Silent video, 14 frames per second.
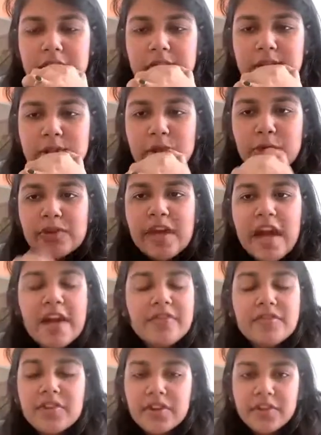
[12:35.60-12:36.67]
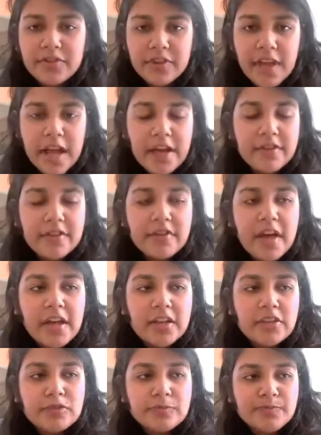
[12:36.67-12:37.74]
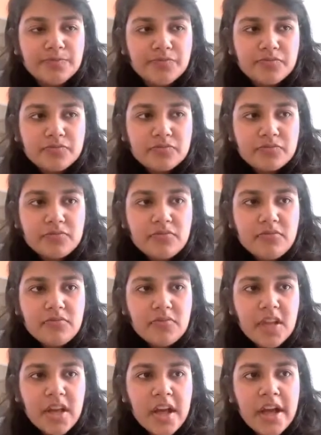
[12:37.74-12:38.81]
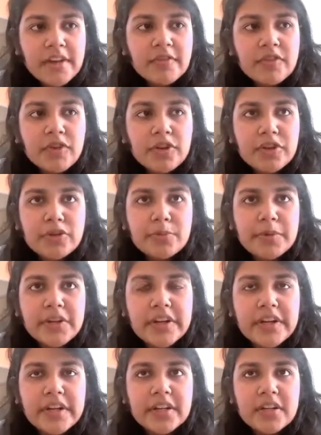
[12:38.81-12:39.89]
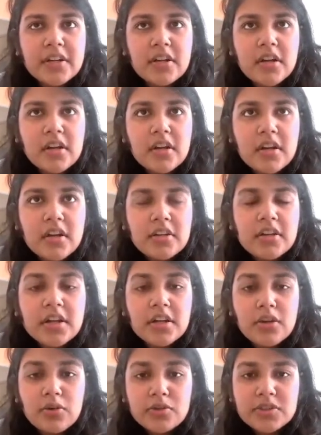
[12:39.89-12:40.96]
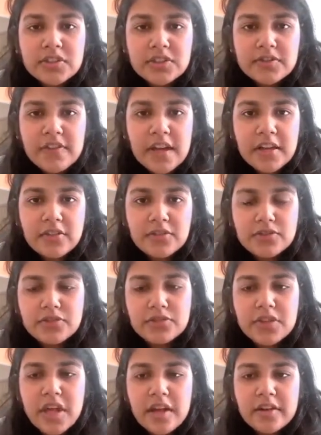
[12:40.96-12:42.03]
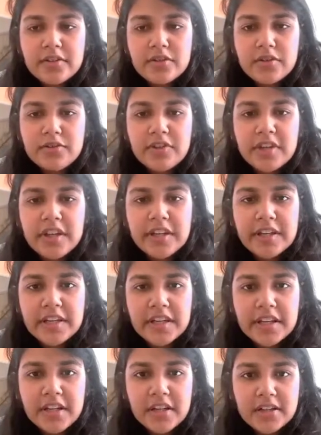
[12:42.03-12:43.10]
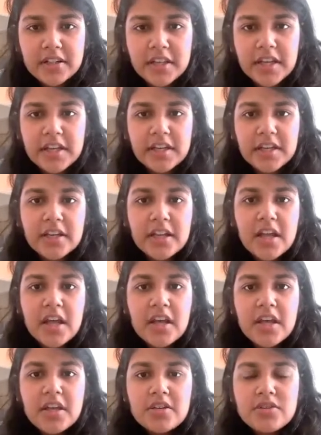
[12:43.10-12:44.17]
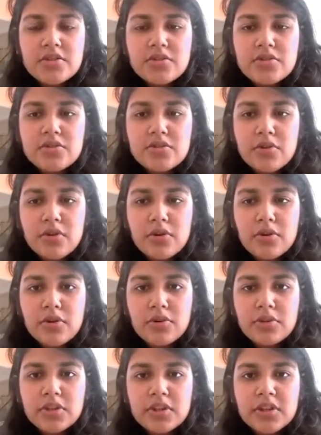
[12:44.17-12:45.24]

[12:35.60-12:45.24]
so we have a value, and we want to predict the closest values to that. So we can take a KNN. So